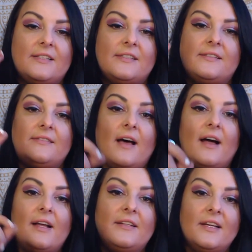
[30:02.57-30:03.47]
is
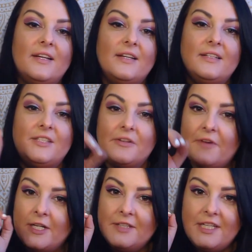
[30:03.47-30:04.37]
not
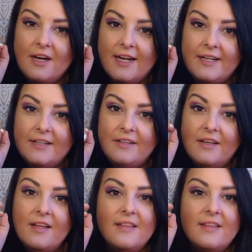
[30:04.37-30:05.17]
divinely guided,